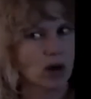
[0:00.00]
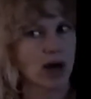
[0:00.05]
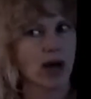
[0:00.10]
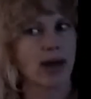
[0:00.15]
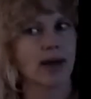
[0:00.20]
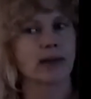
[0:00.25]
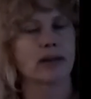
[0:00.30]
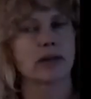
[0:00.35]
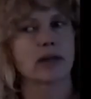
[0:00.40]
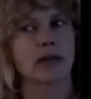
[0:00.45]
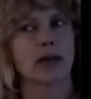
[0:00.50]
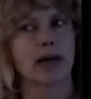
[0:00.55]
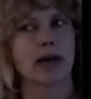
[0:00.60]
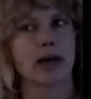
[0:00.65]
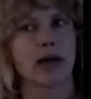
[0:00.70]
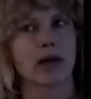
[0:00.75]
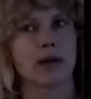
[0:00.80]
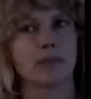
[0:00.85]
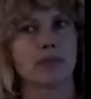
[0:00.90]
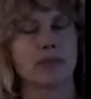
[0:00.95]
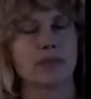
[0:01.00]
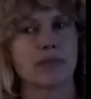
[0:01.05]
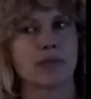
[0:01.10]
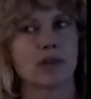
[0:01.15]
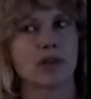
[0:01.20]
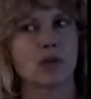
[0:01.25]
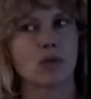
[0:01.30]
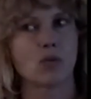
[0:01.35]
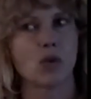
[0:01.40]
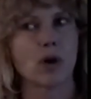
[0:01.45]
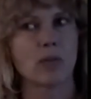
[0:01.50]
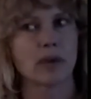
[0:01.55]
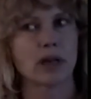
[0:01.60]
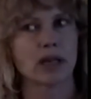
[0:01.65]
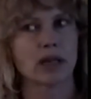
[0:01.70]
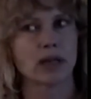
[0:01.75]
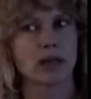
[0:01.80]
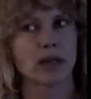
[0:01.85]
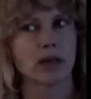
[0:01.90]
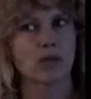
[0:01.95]
on, um, the
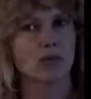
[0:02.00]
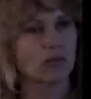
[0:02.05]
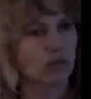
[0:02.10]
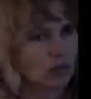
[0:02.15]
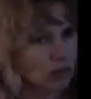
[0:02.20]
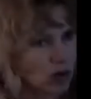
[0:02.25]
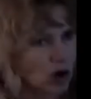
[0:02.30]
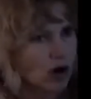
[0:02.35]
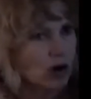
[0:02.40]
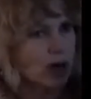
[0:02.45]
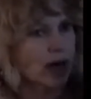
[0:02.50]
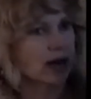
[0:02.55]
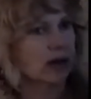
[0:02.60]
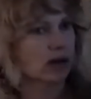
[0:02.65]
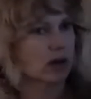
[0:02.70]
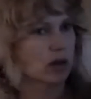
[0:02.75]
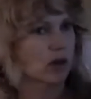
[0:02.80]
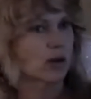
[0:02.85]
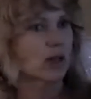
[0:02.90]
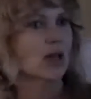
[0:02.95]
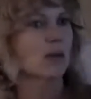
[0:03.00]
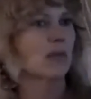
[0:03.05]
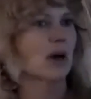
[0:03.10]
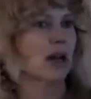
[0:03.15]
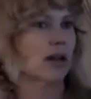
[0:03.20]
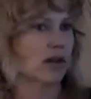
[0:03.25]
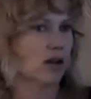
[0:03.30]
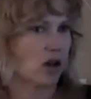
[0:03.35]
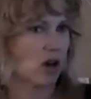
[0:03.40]
woman woke up, you know, came out of the